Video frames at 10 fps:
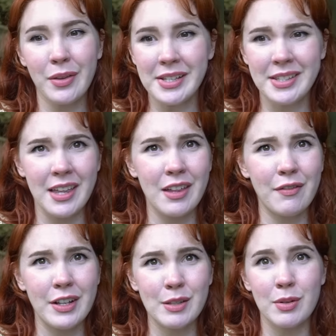they say that
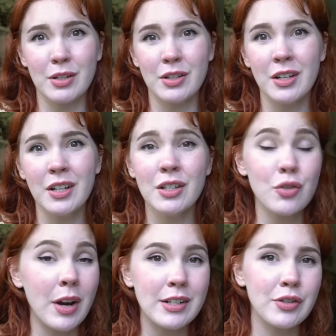Facebook
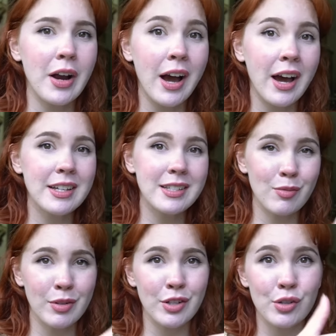tracks your
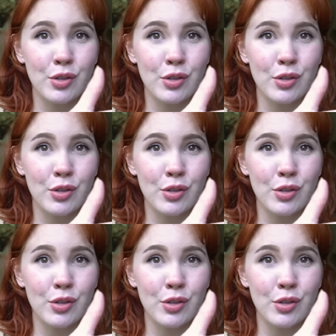eyes when you're